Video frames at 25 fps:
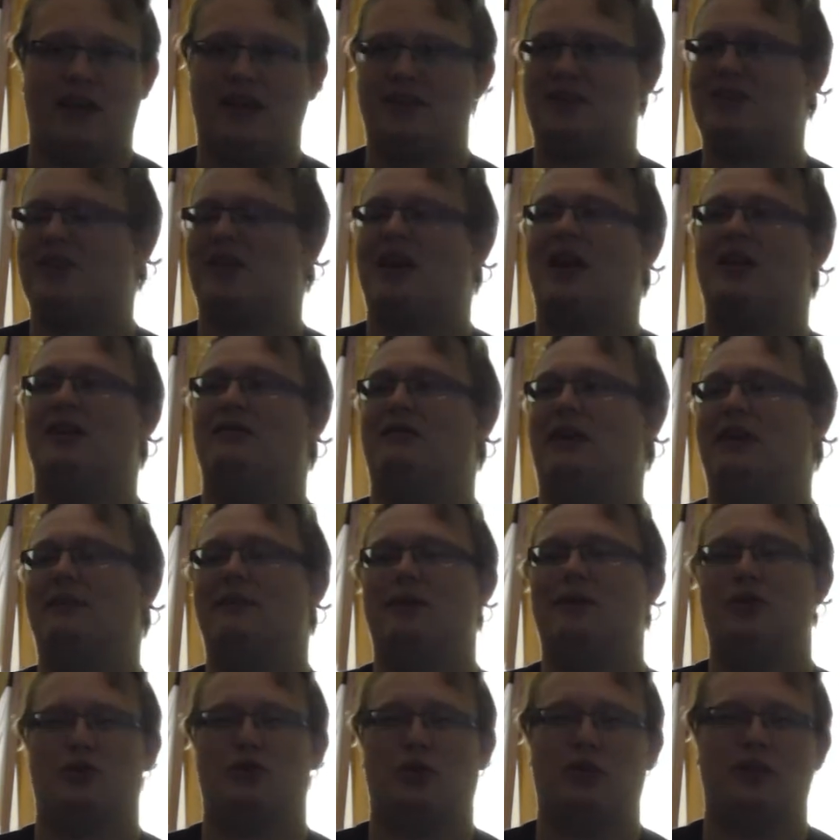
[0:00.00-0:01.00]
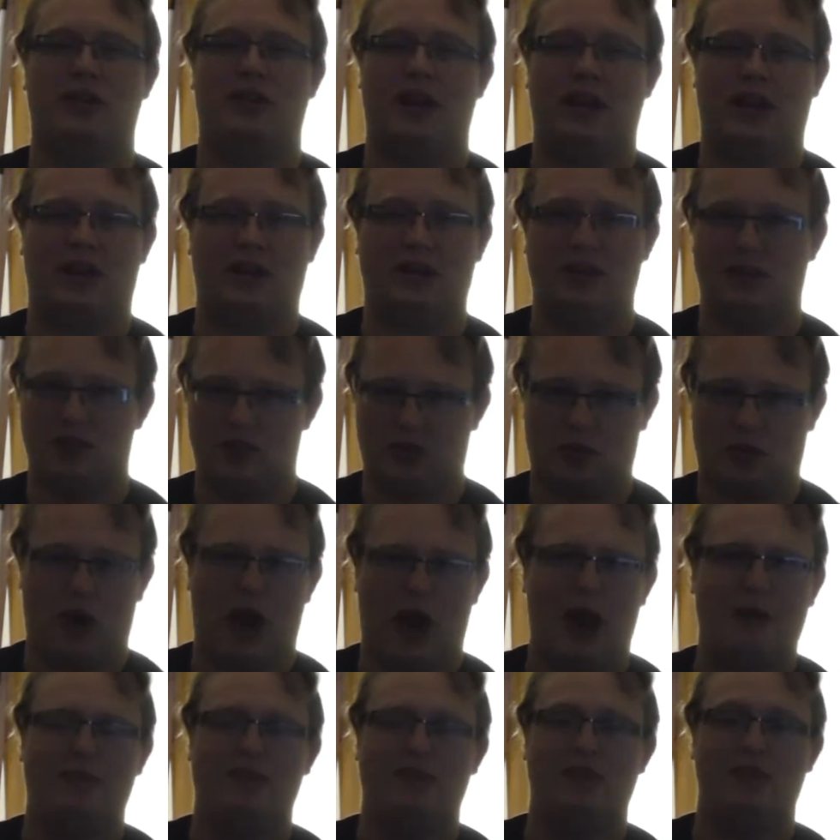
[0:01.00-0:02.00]
That's the kind of imagery that I can
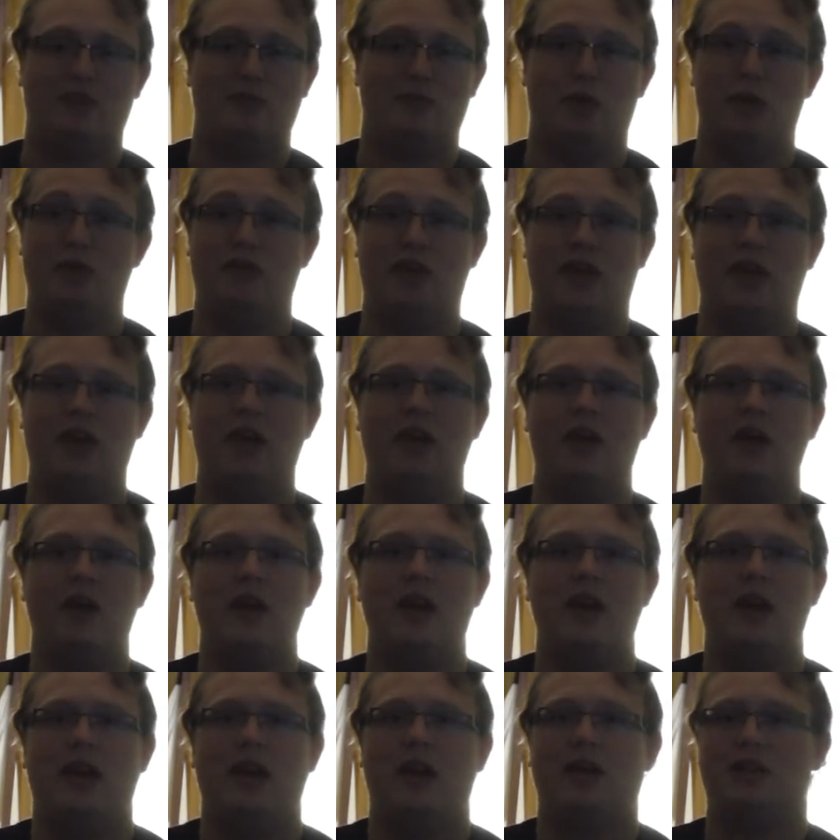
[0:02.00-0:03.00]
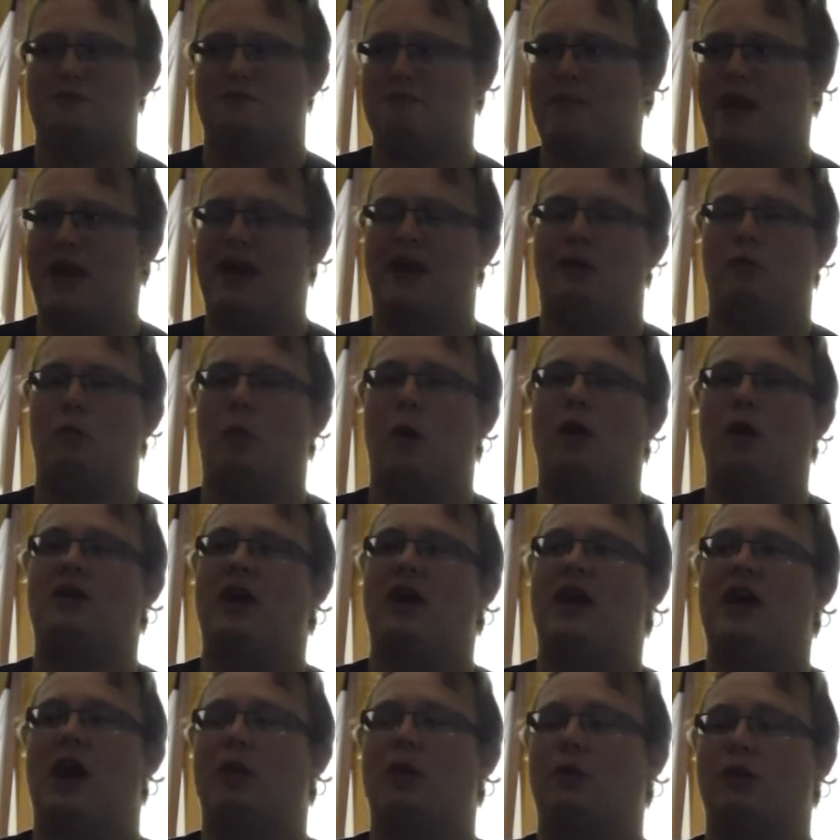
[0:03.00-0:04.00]
describe in this movie, is, man,
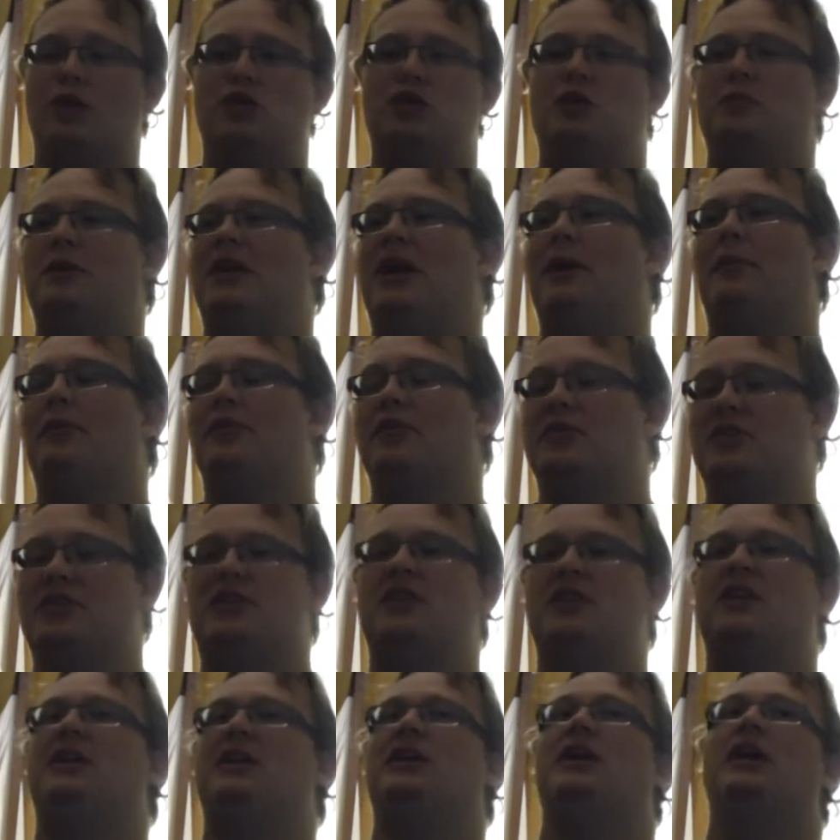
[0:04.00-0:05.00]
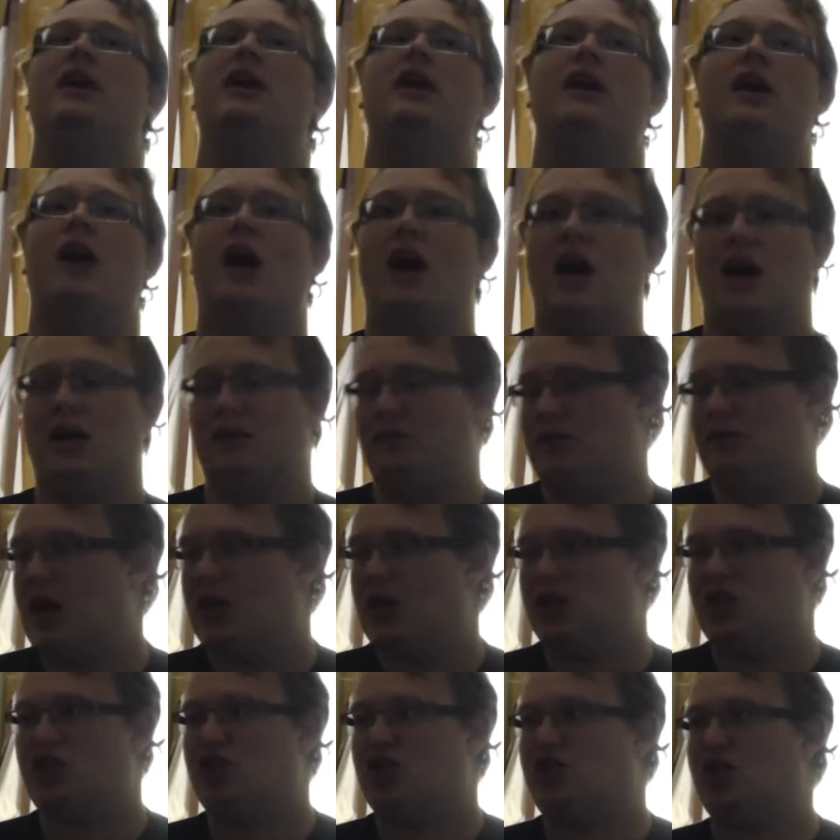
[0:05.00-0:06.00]
one day I wish to be able to see
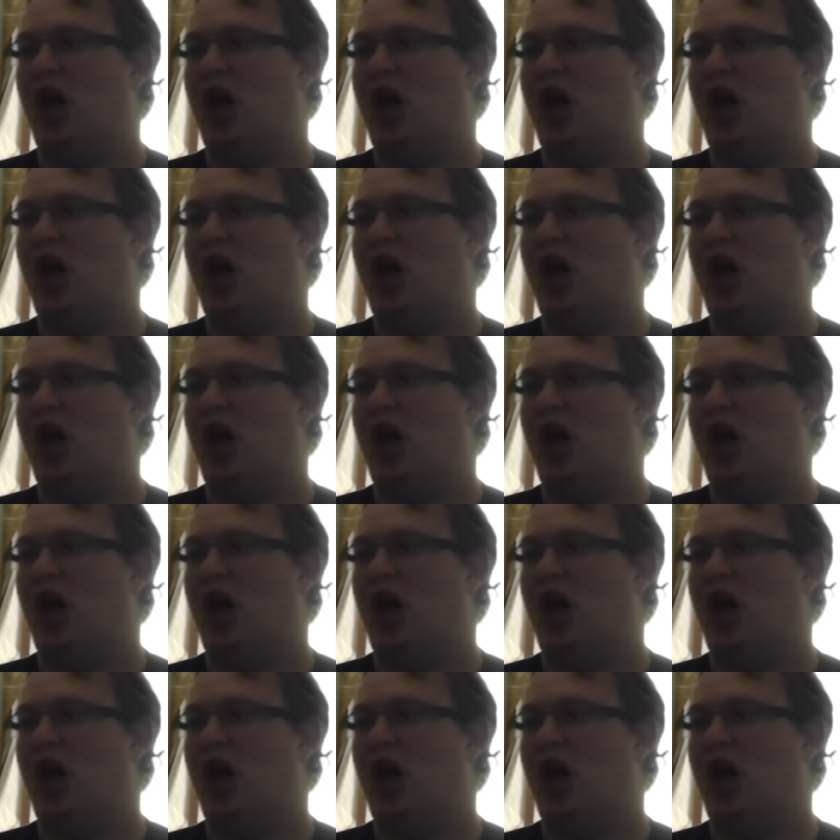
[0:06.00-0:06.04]
a